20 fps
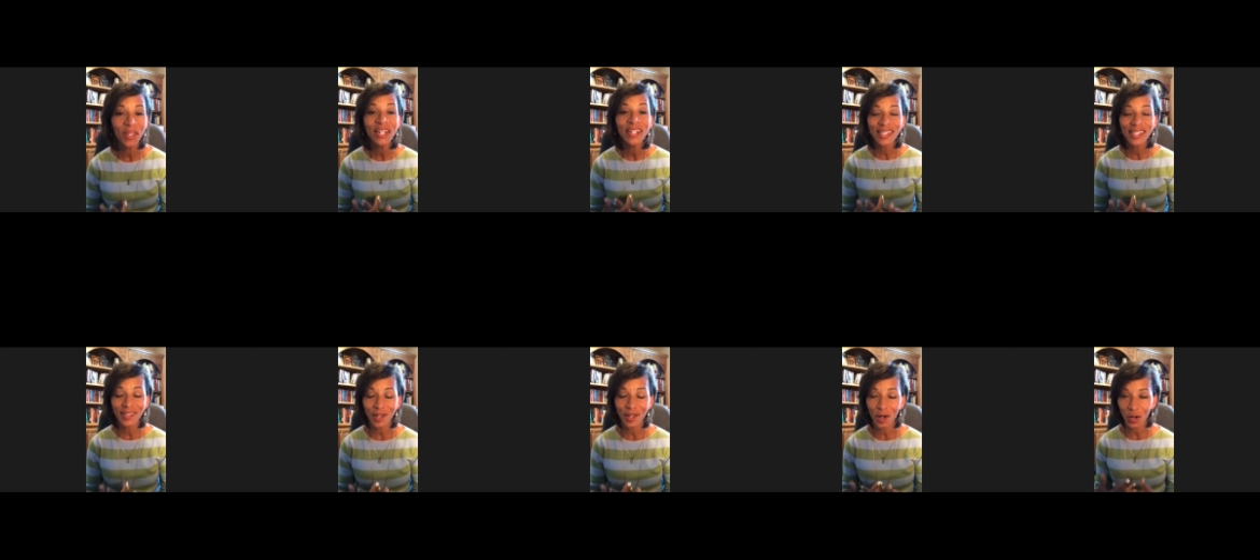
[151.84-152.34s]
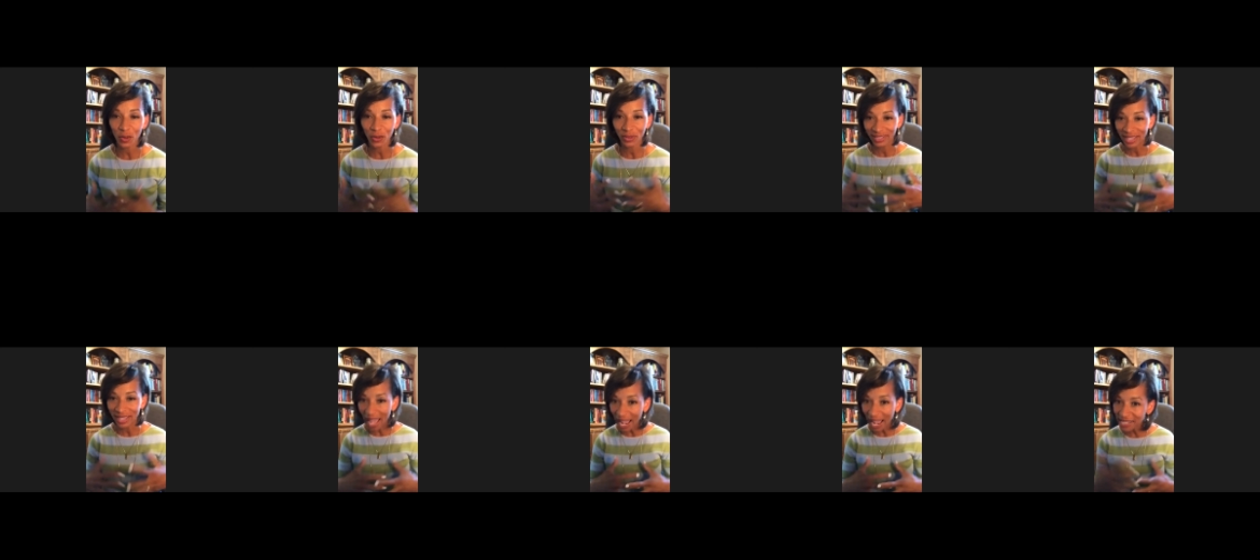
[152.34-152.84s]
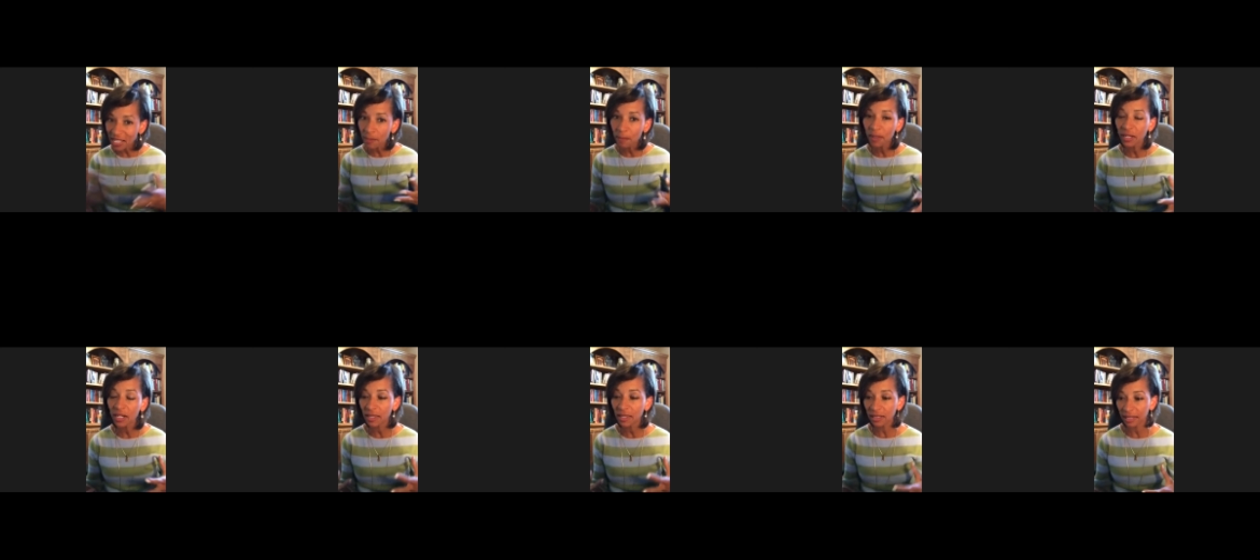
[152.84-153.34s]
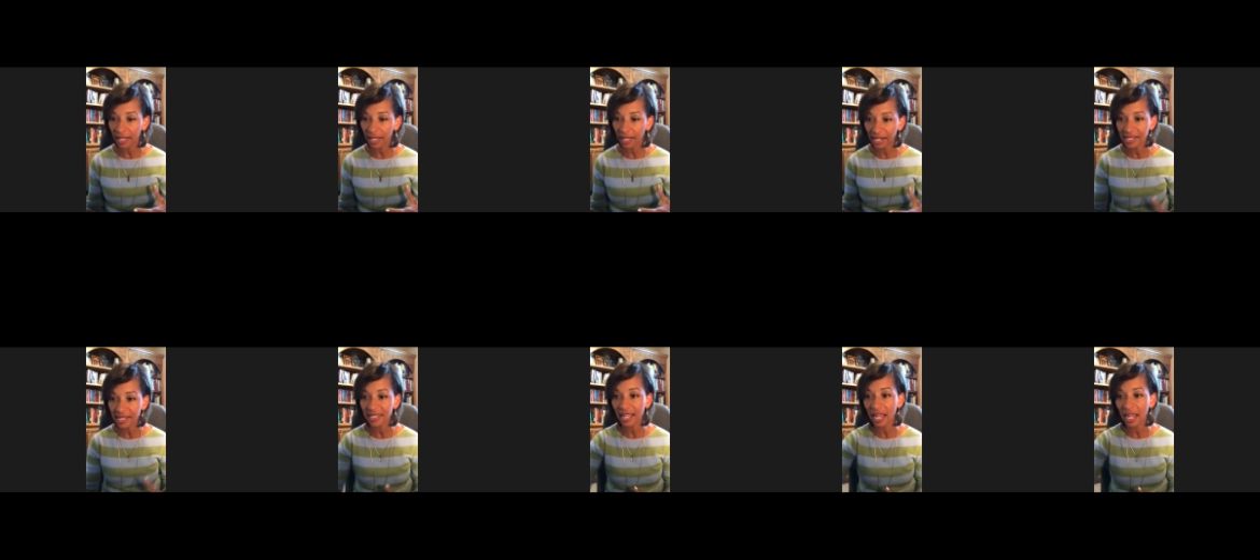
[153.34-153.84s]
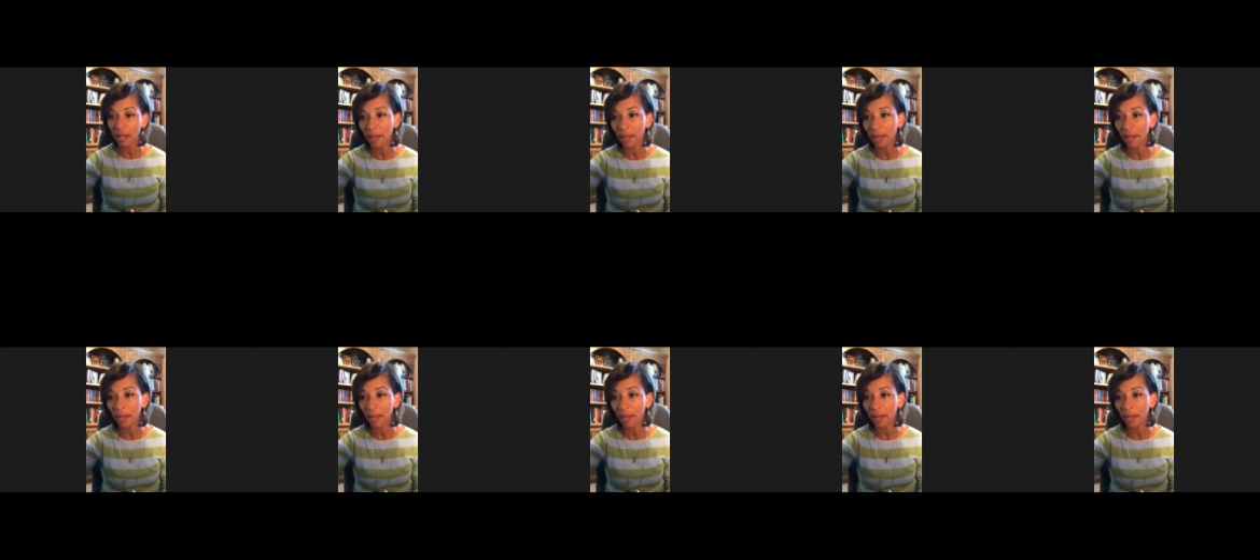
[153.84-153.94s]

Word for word: So that's a bit of the landscape.